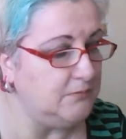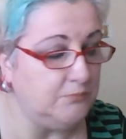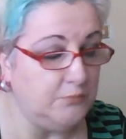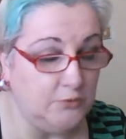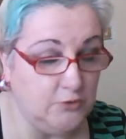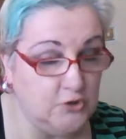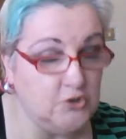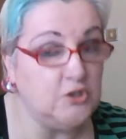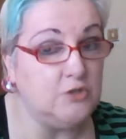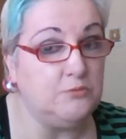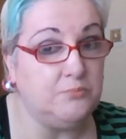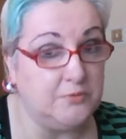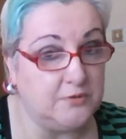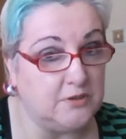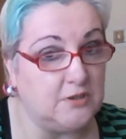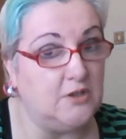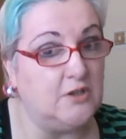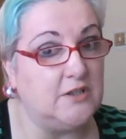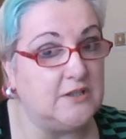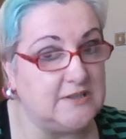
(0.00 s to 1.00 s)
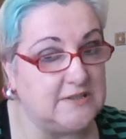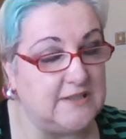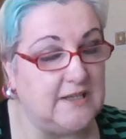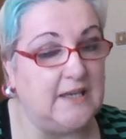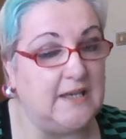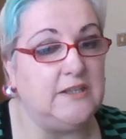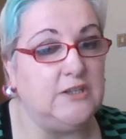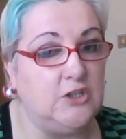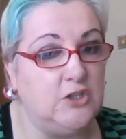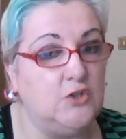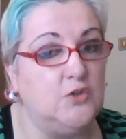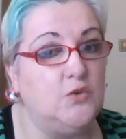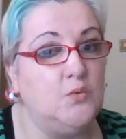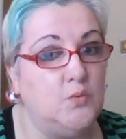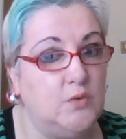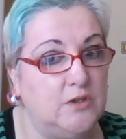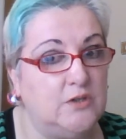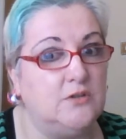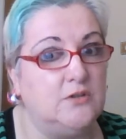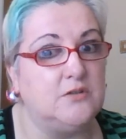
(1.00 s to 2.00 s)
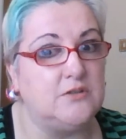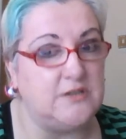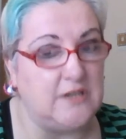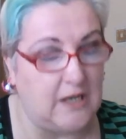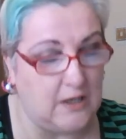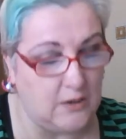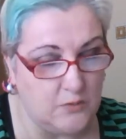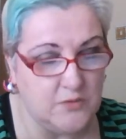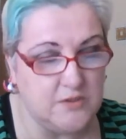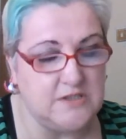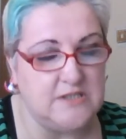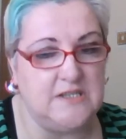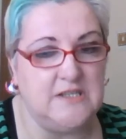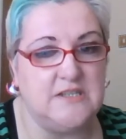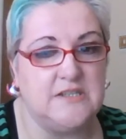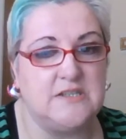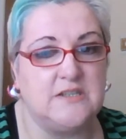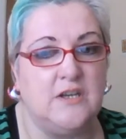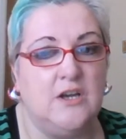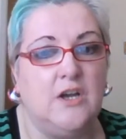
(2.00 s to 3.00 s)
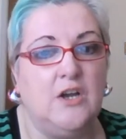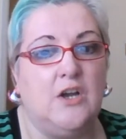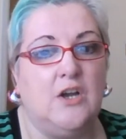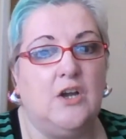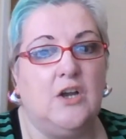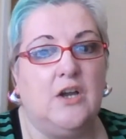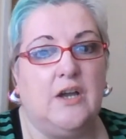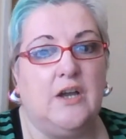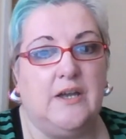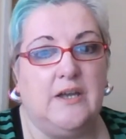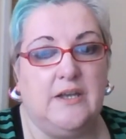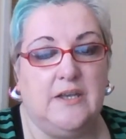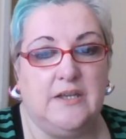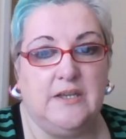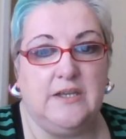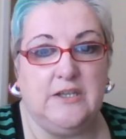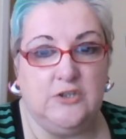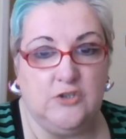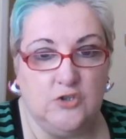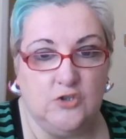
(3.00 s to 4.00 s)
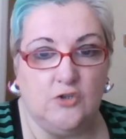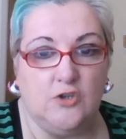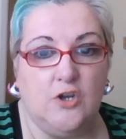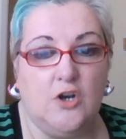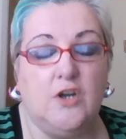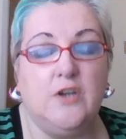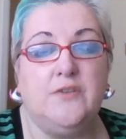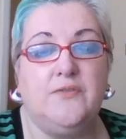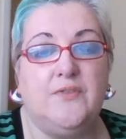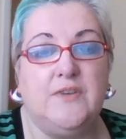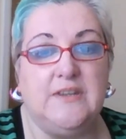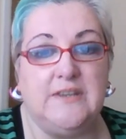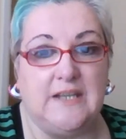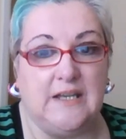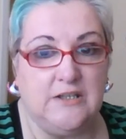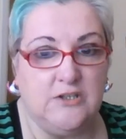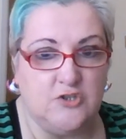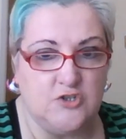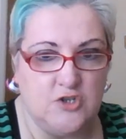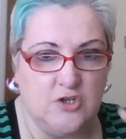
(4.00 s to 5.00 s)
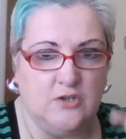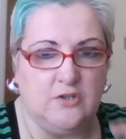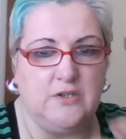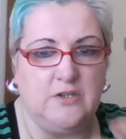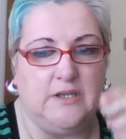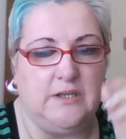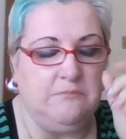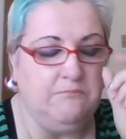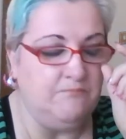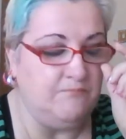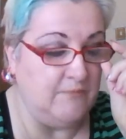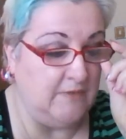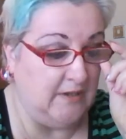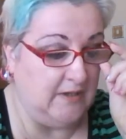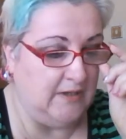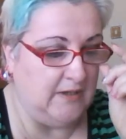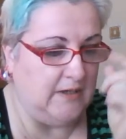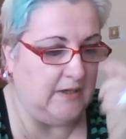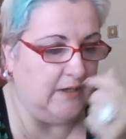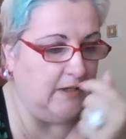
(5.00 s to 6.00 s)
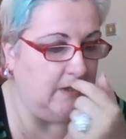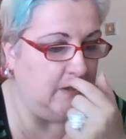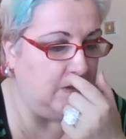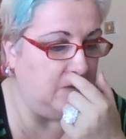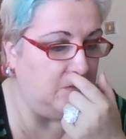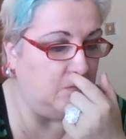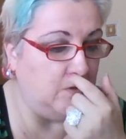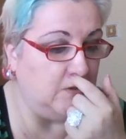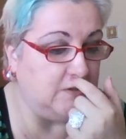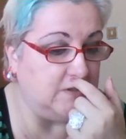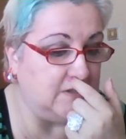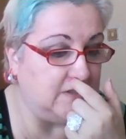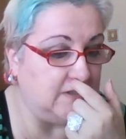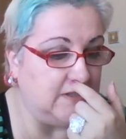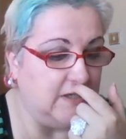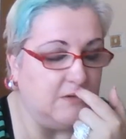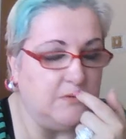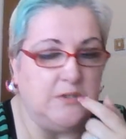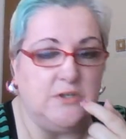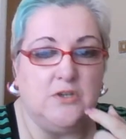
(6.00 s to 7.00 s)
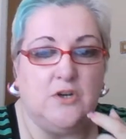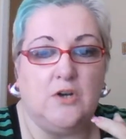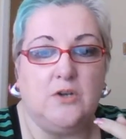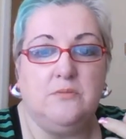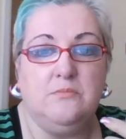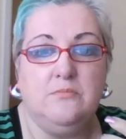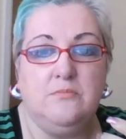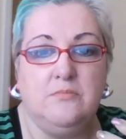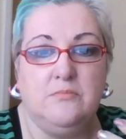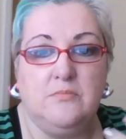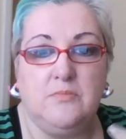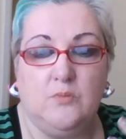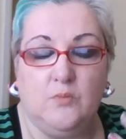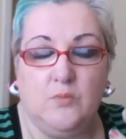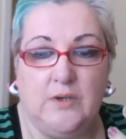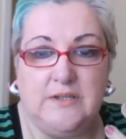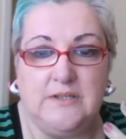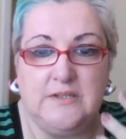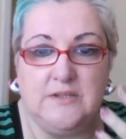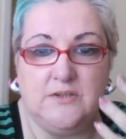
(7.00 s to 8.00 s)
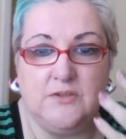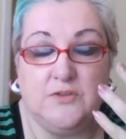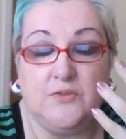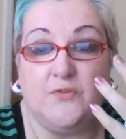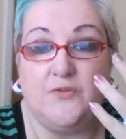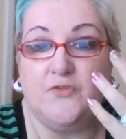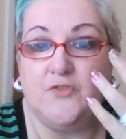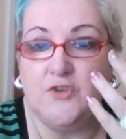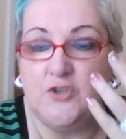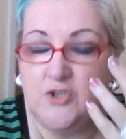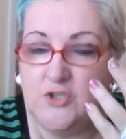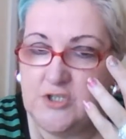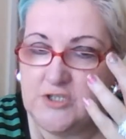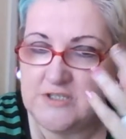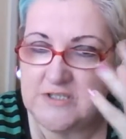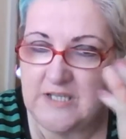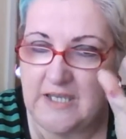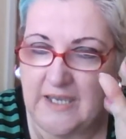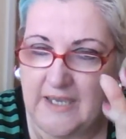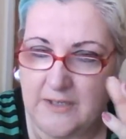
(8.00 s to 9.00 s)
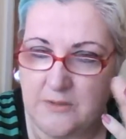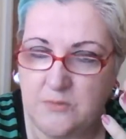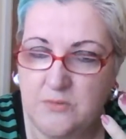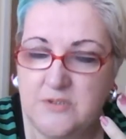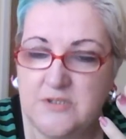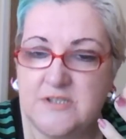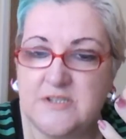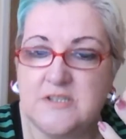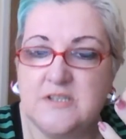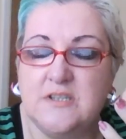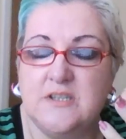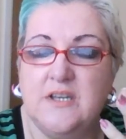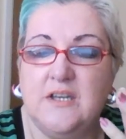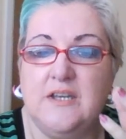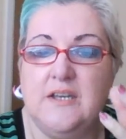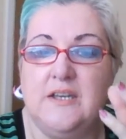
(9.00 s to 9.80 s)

But like I say, you will notice in your life, in that time, what's going on when the first house